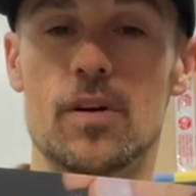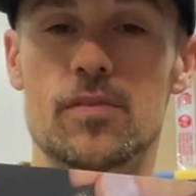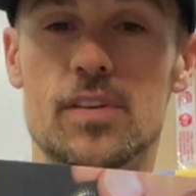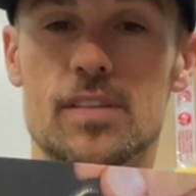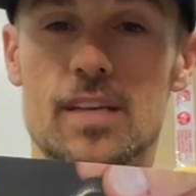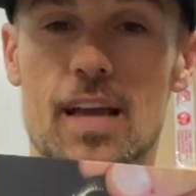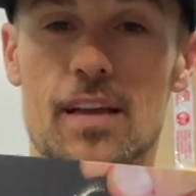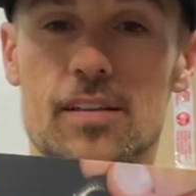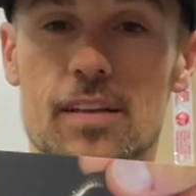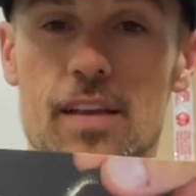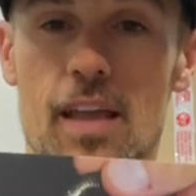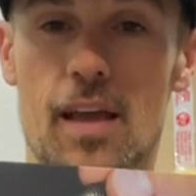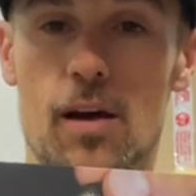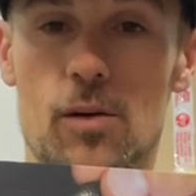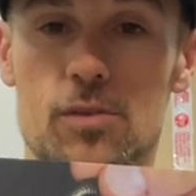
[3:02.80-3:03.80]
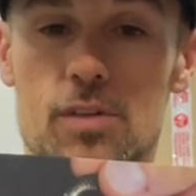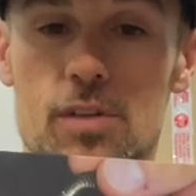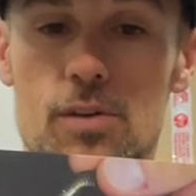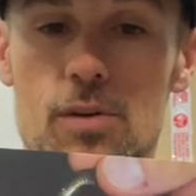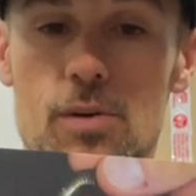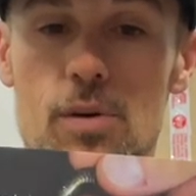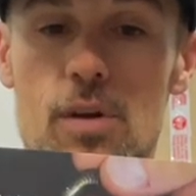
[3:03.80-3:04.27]
of exactly how
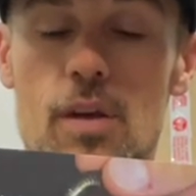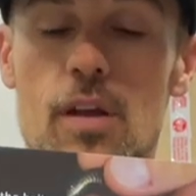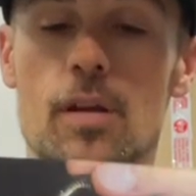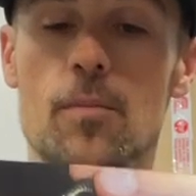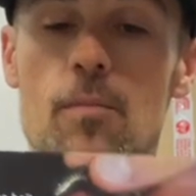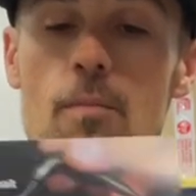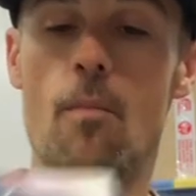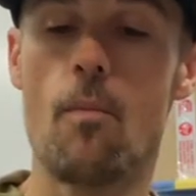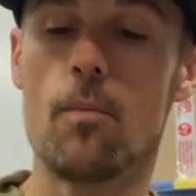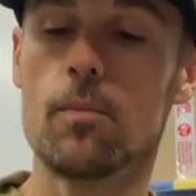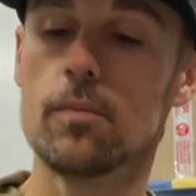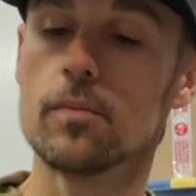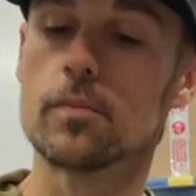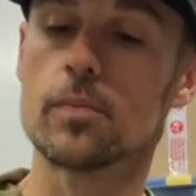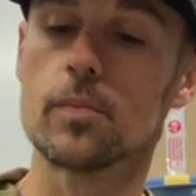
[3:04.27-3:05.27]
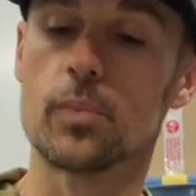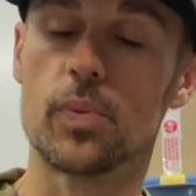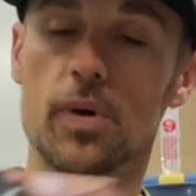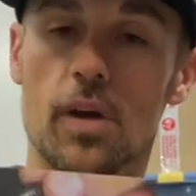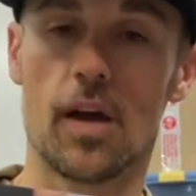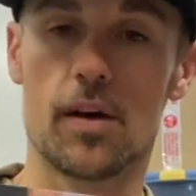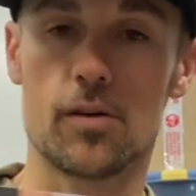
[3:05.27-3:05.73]
to
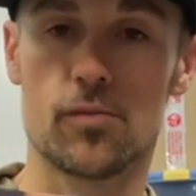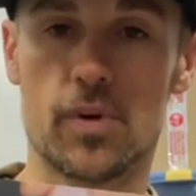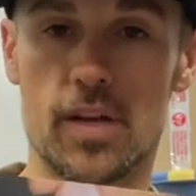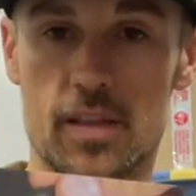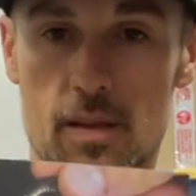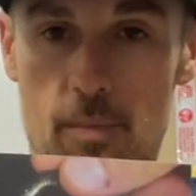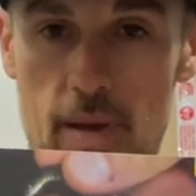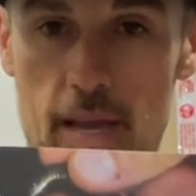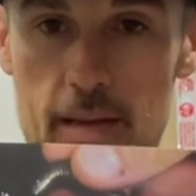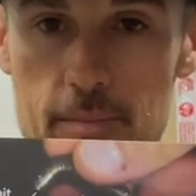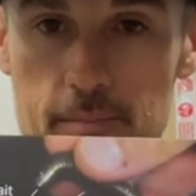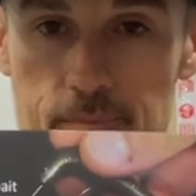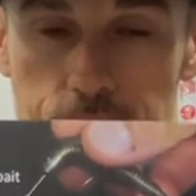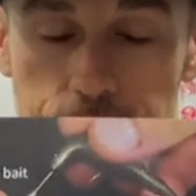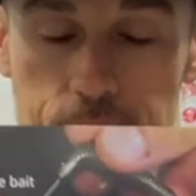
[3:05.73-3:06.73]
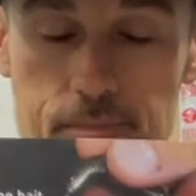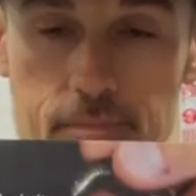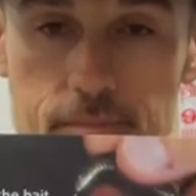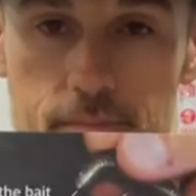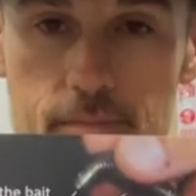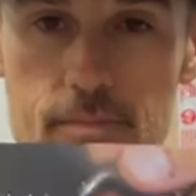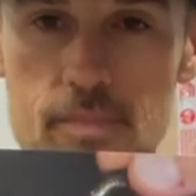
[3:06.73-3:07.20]
rig the bait
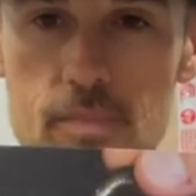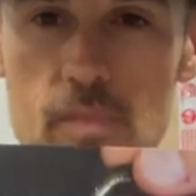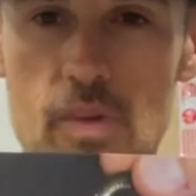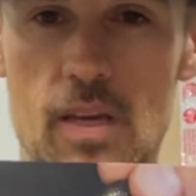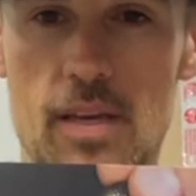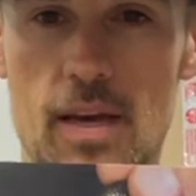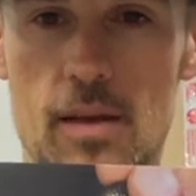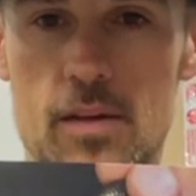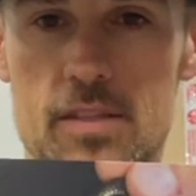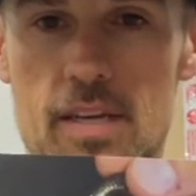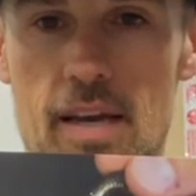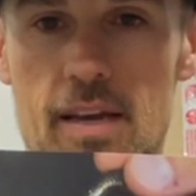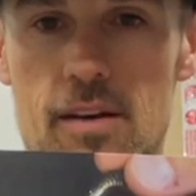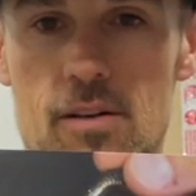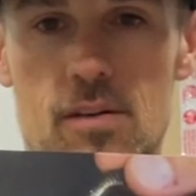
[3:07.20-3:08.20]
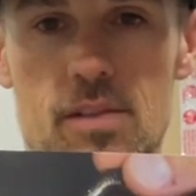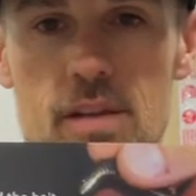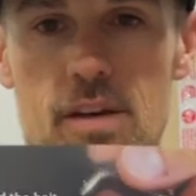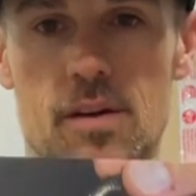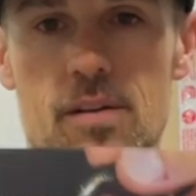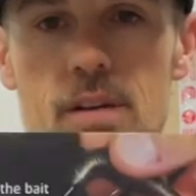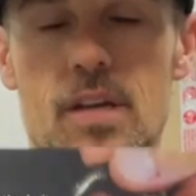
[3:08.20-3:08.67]
and how to tie it on
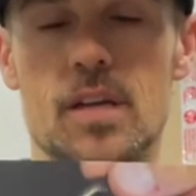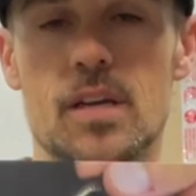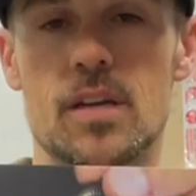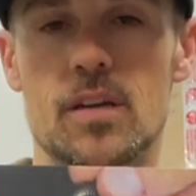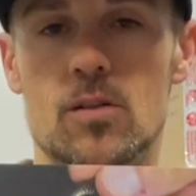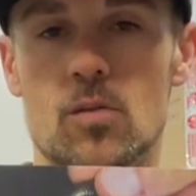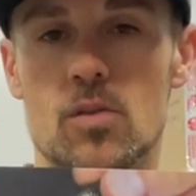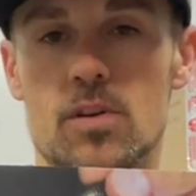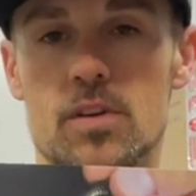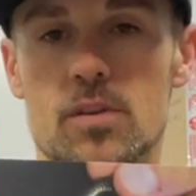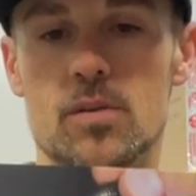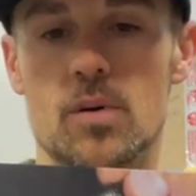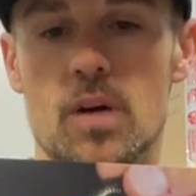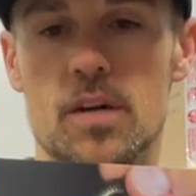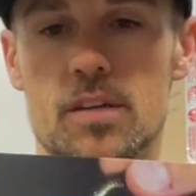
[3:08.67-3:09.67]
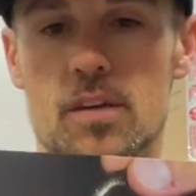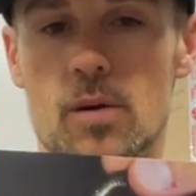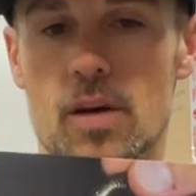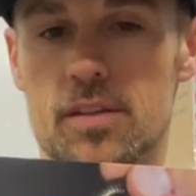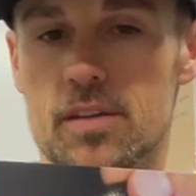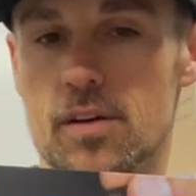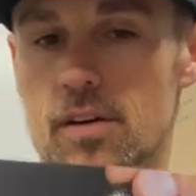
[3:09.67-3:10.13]
there in order to go
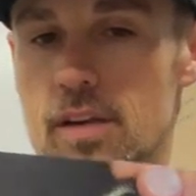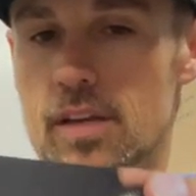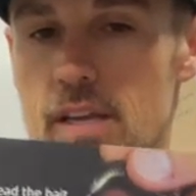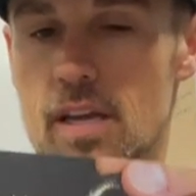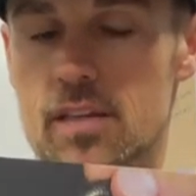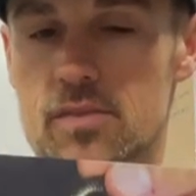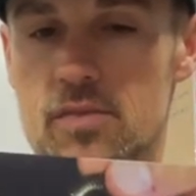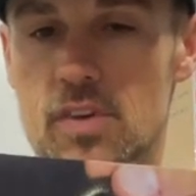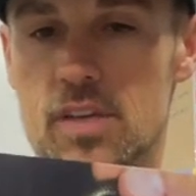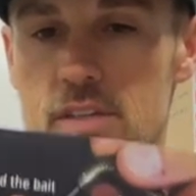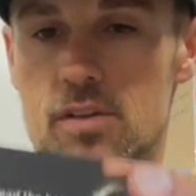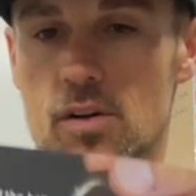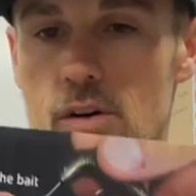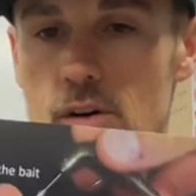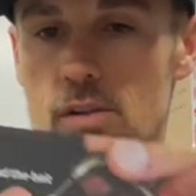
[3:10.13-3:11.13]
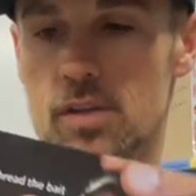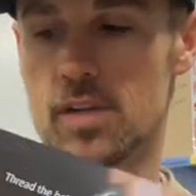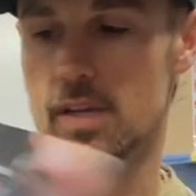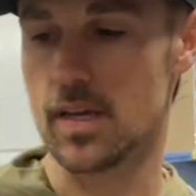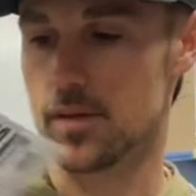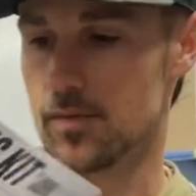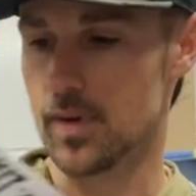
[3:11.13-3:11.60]
out there and catch fish on the
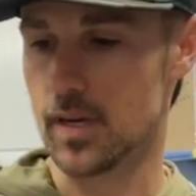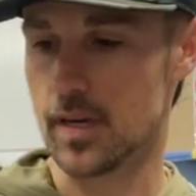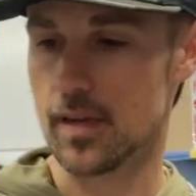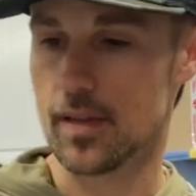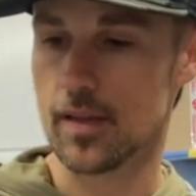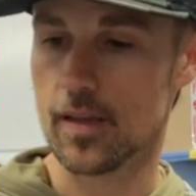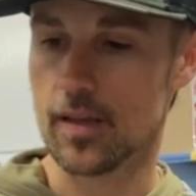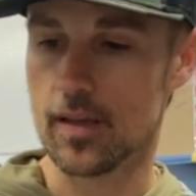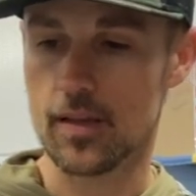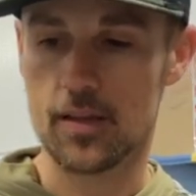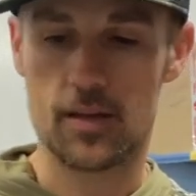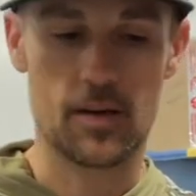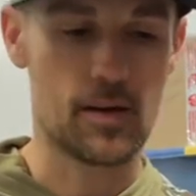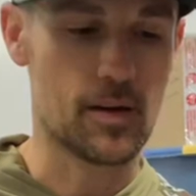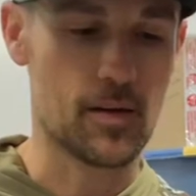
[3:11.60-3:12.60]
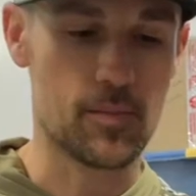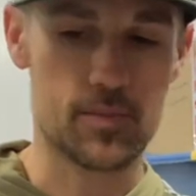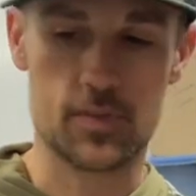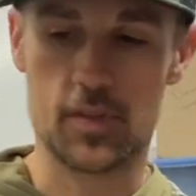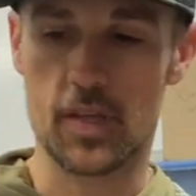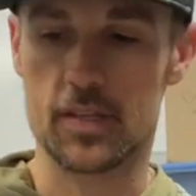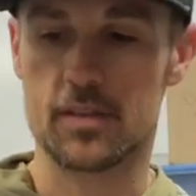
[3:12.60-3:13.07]
Ned Rig.
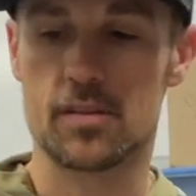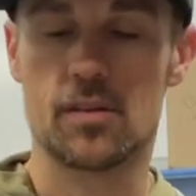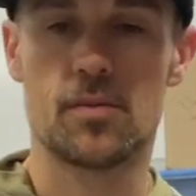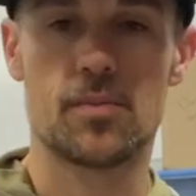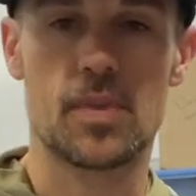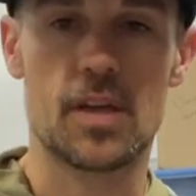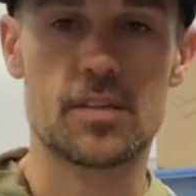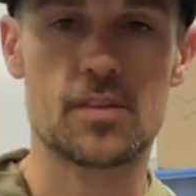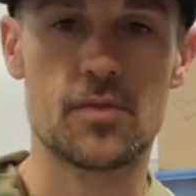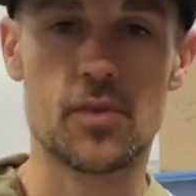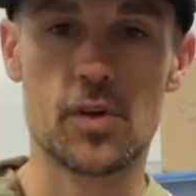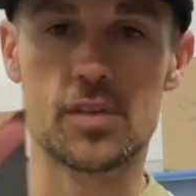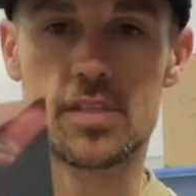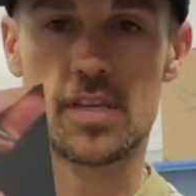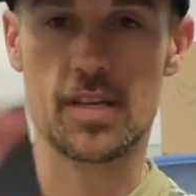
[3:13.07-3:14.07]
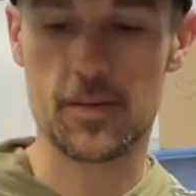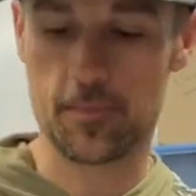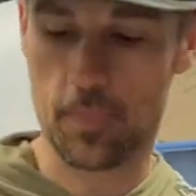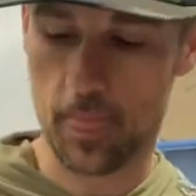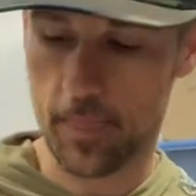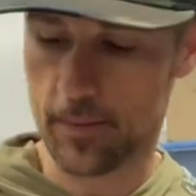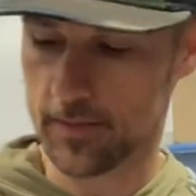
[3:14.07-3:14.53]
So that's the first thing,
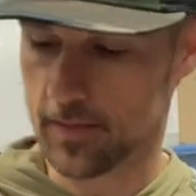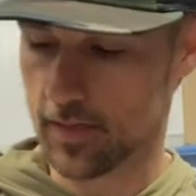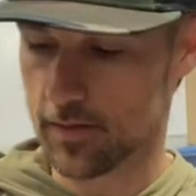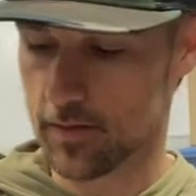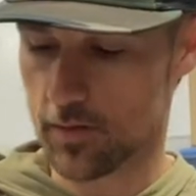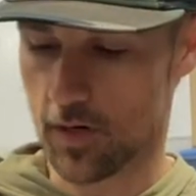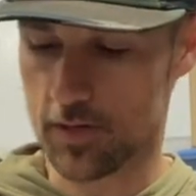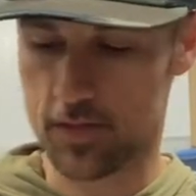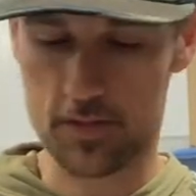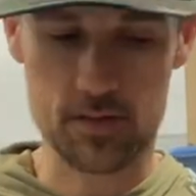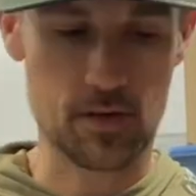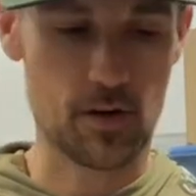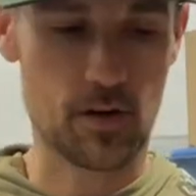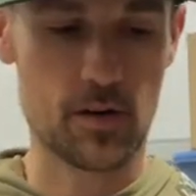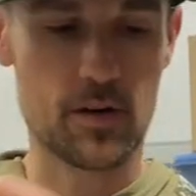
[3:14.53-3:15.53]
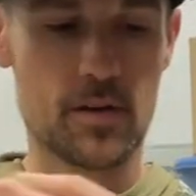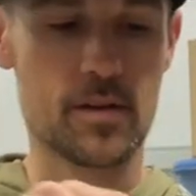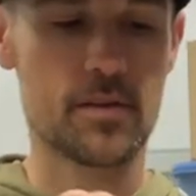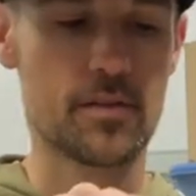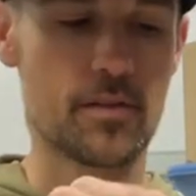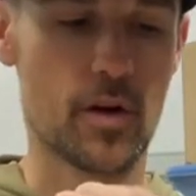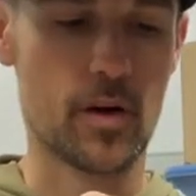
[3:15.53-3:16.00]
is the instructions card.
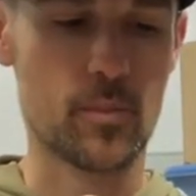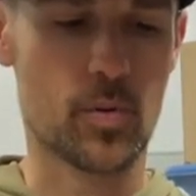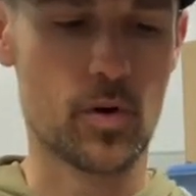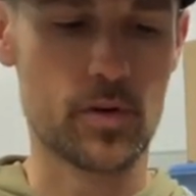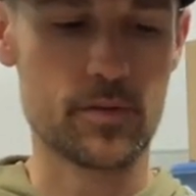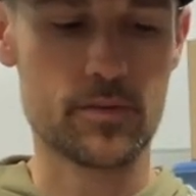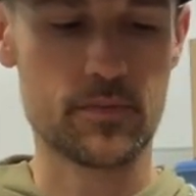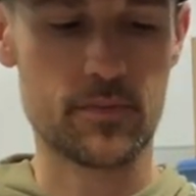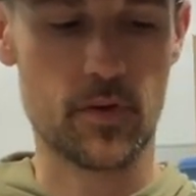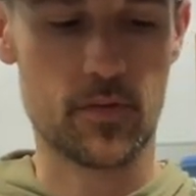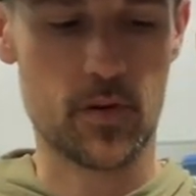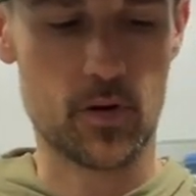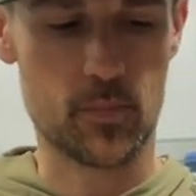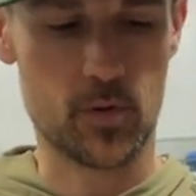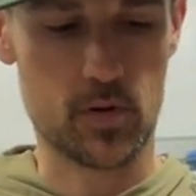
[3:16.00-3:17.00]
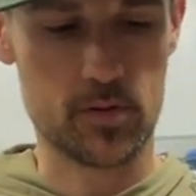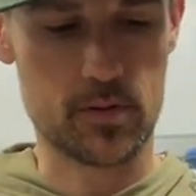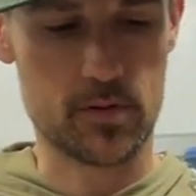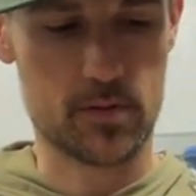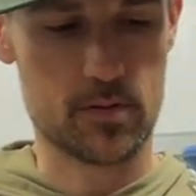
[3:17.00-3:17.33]
Very important, very, very important.